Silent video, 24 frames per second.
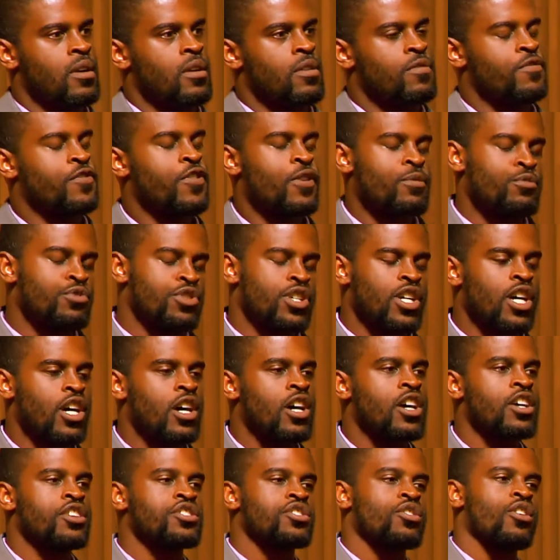from
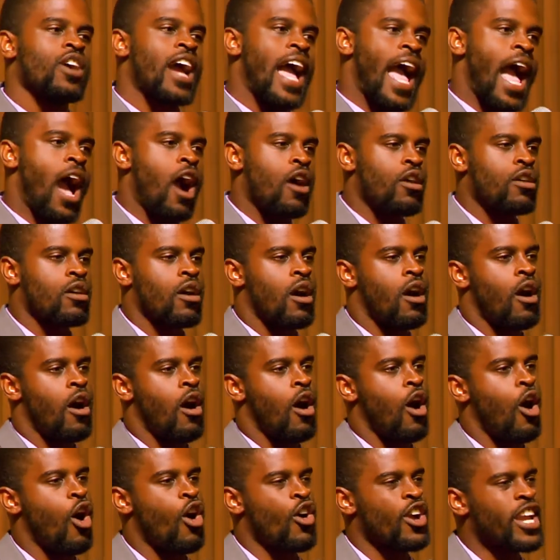drugs or
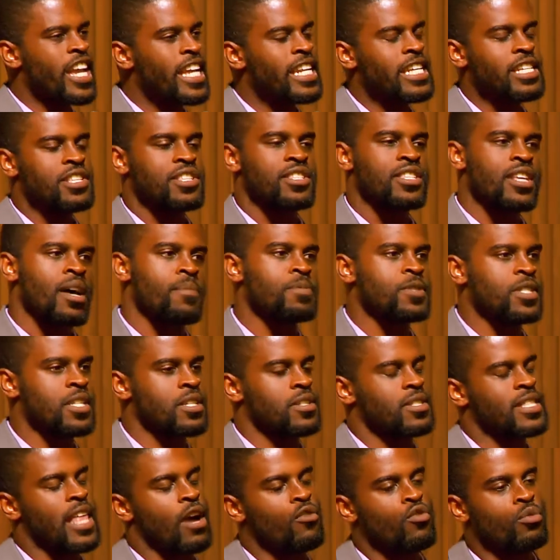alcohol or any substance
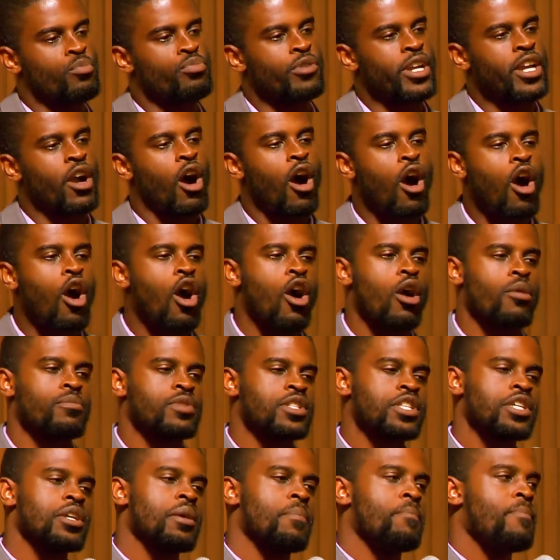that will bring harm
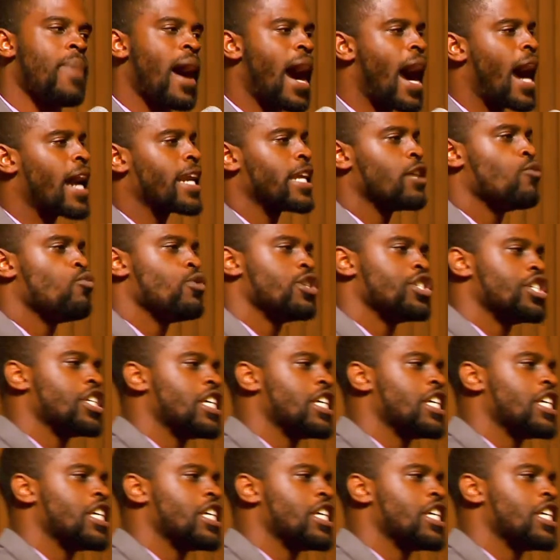to your body, which